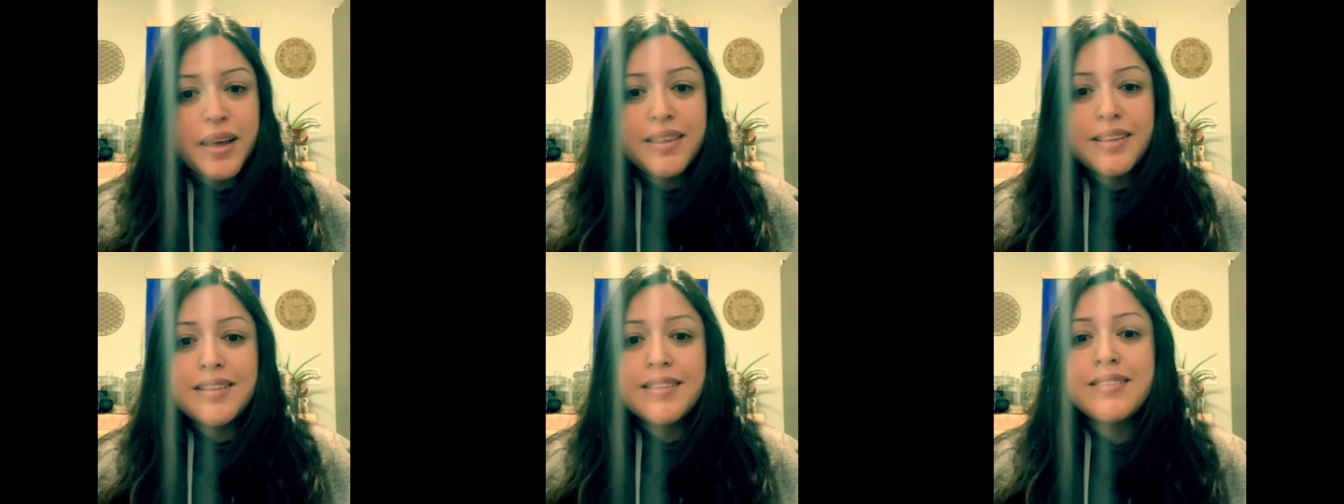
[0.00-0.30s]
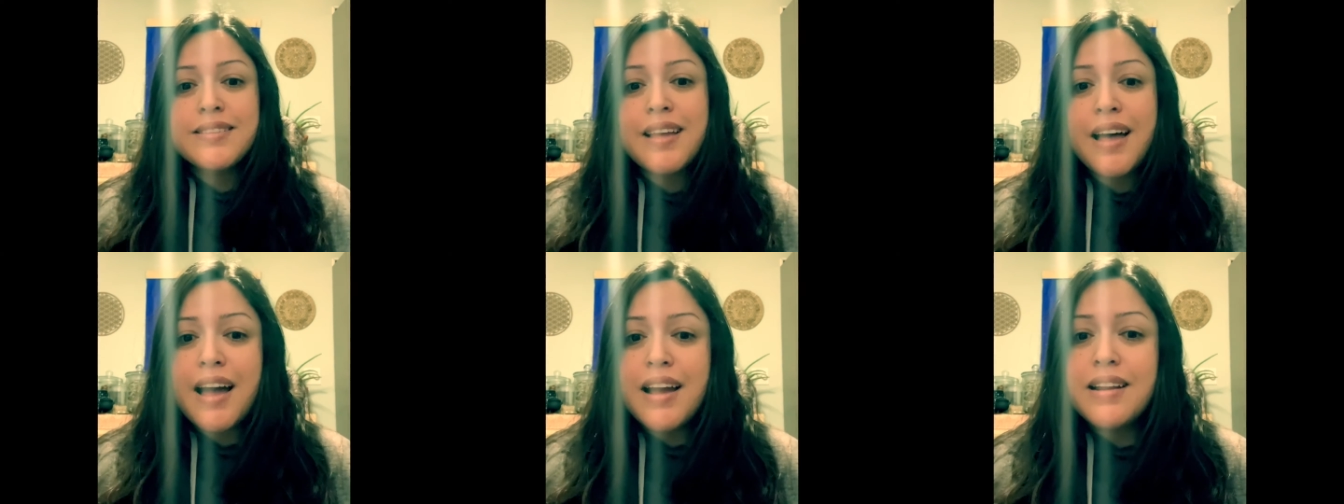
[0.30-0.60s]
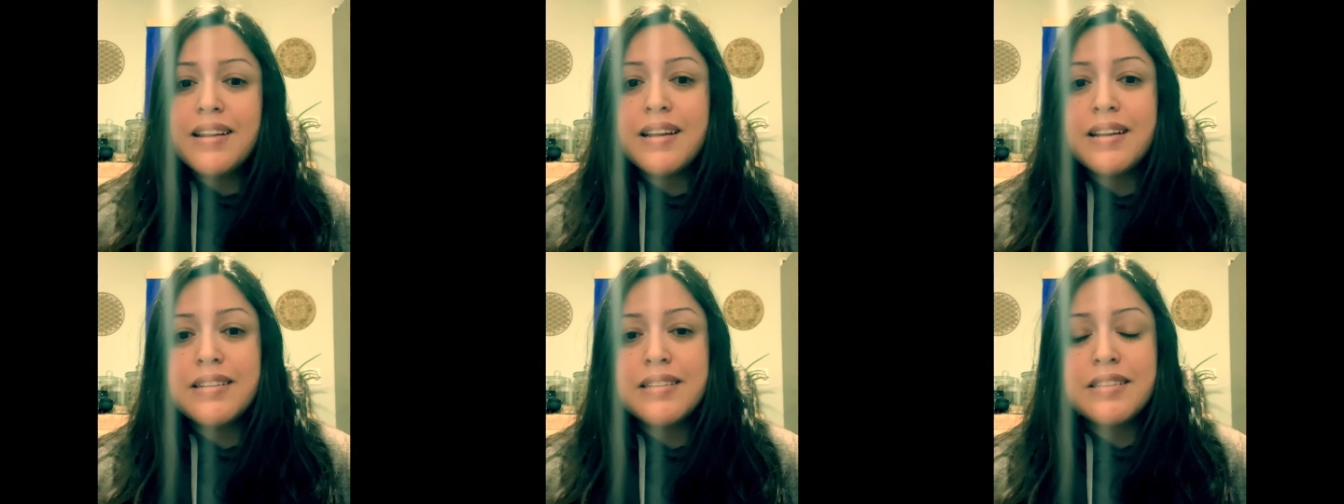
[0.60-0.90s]
the
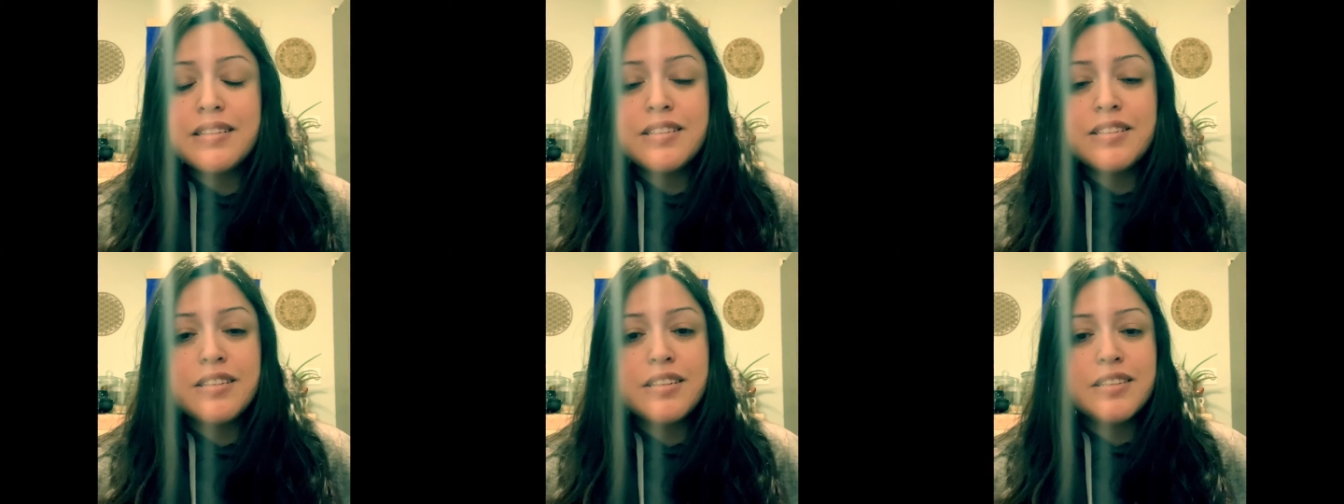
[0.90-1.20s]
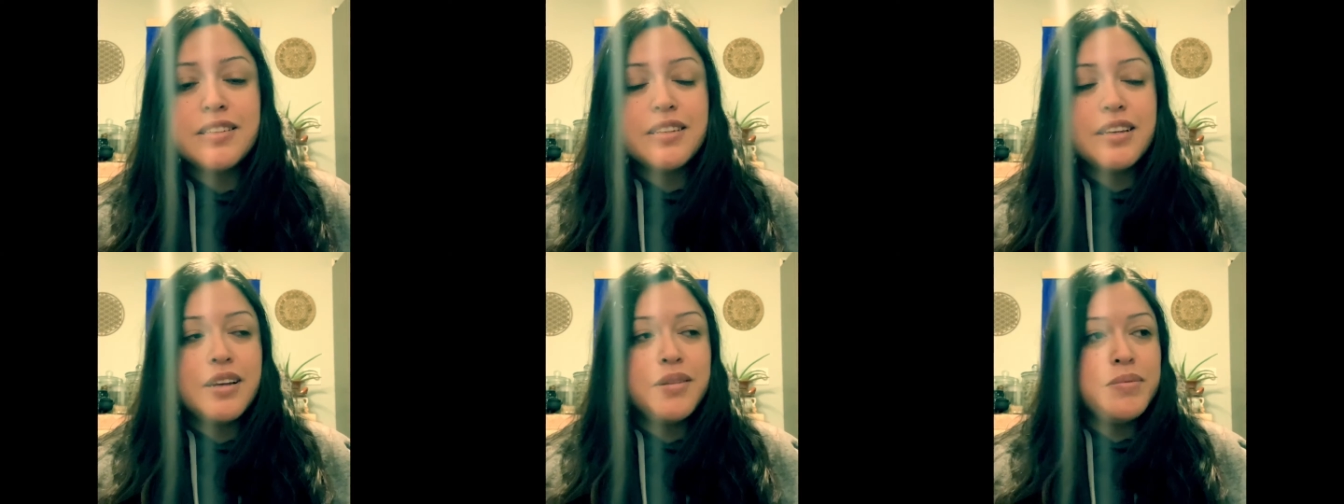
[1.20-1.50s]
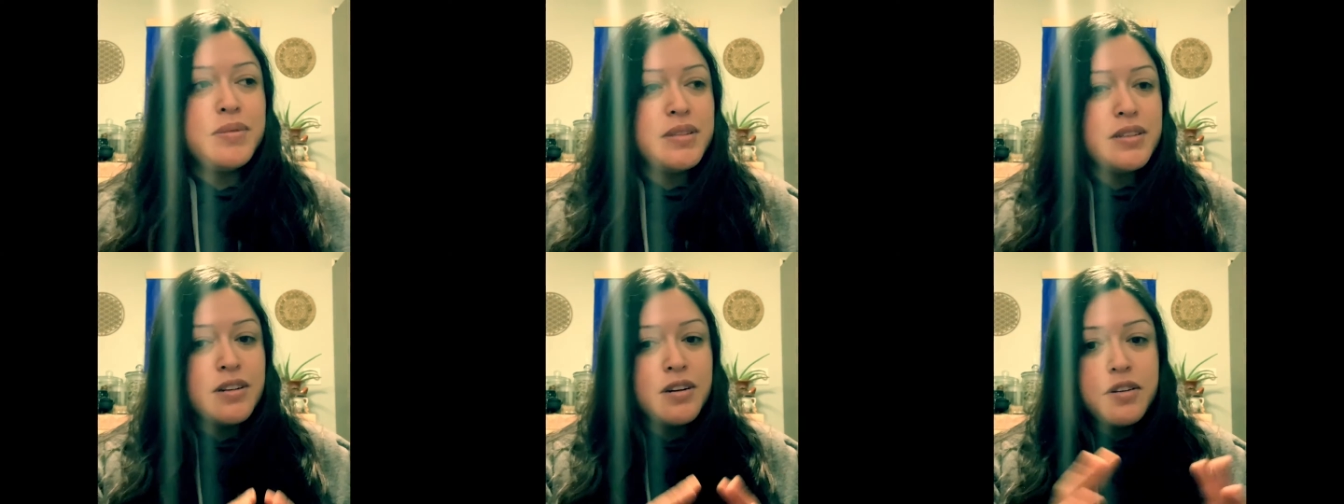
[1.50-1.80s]
sidelines and just
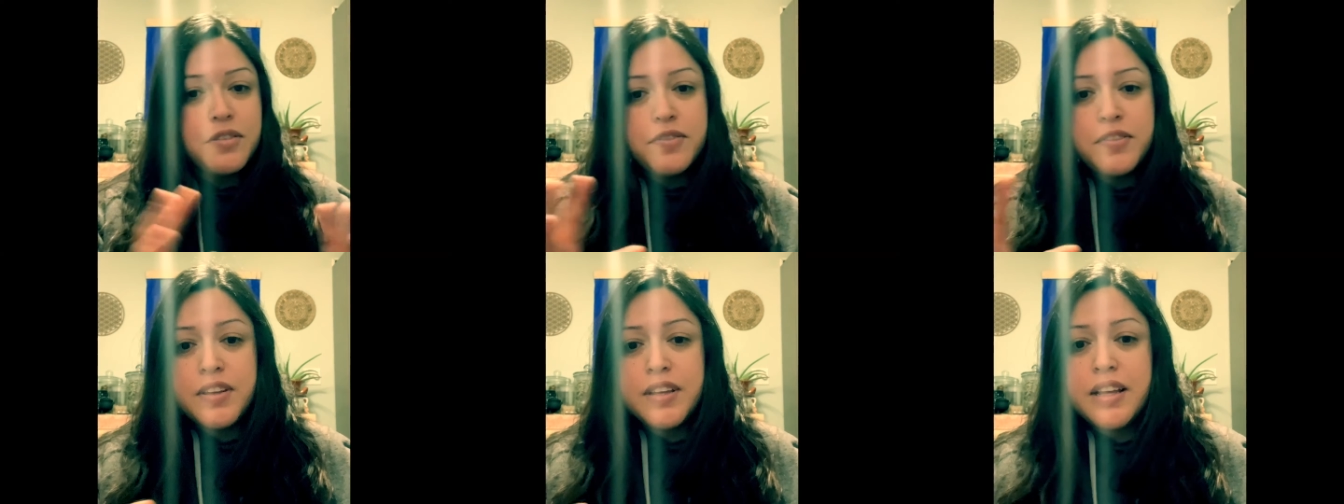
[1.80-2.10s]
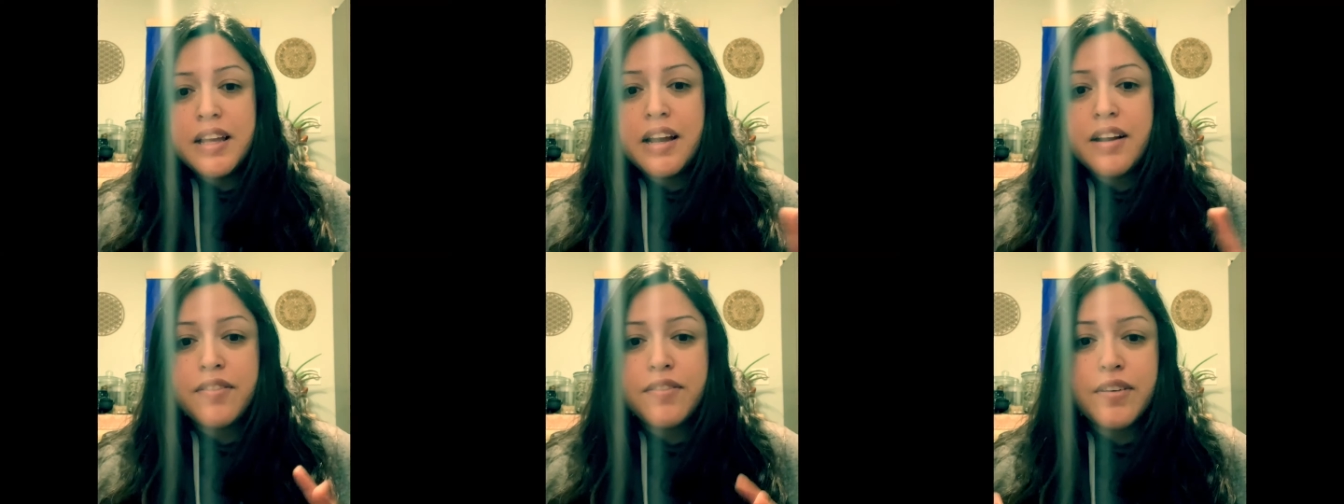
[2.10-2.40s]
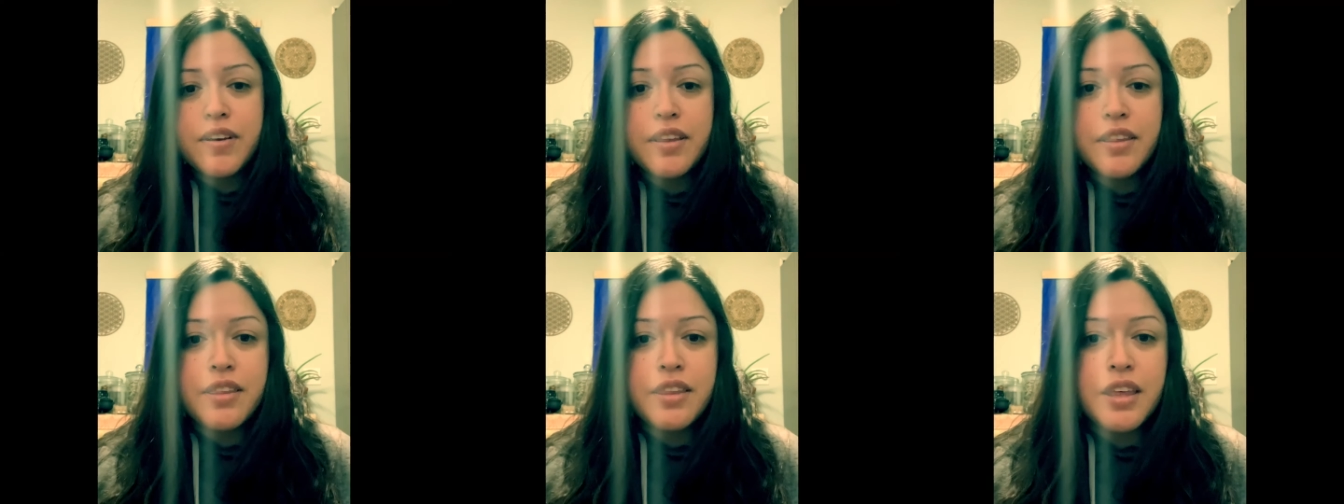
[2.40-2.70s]
observing
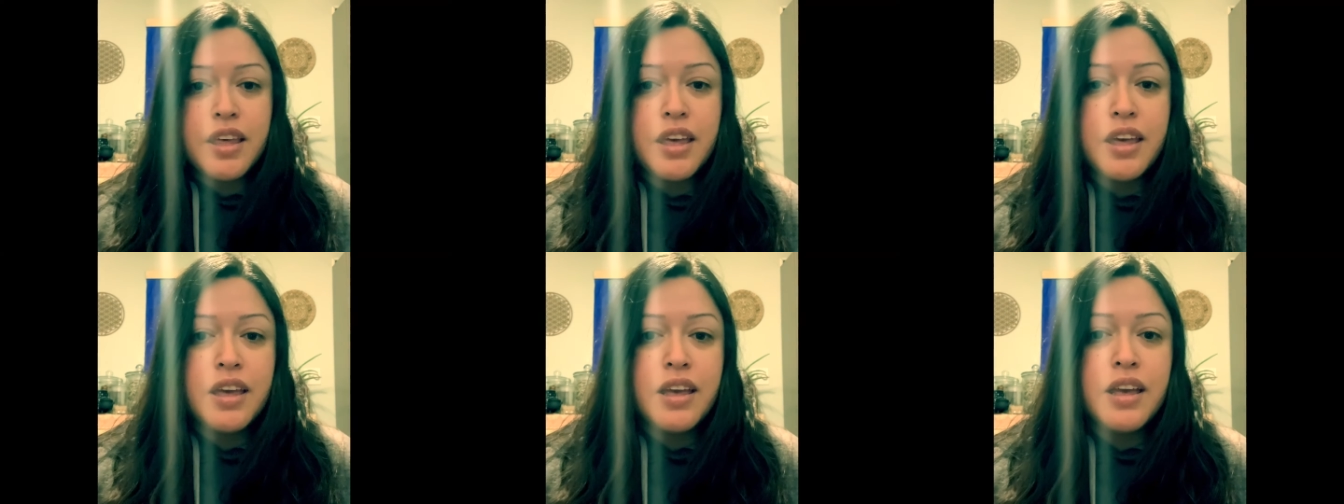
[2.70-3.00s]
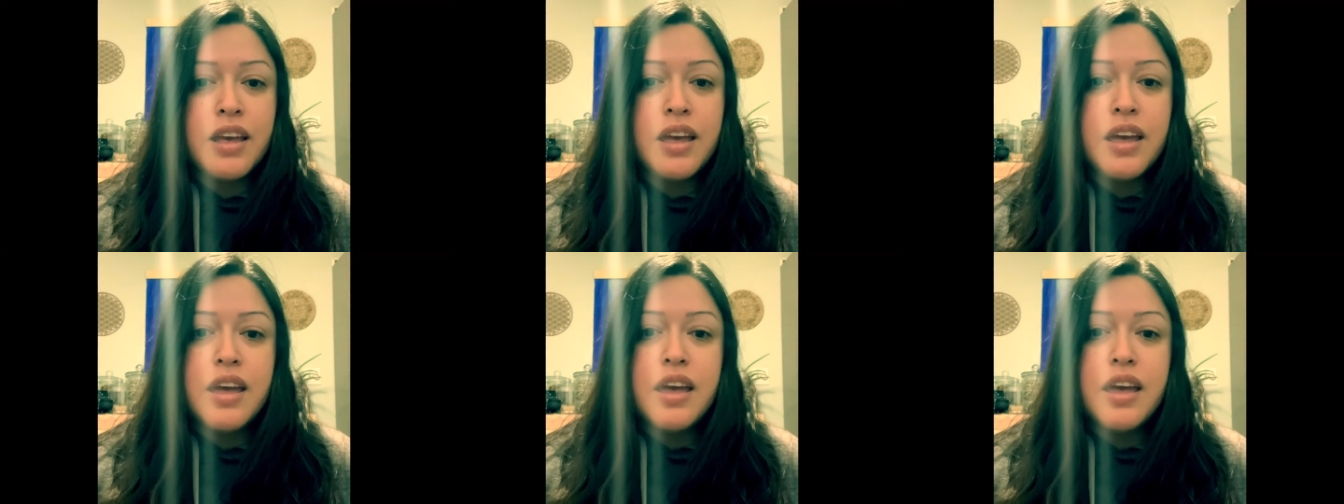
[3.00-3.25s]
everything,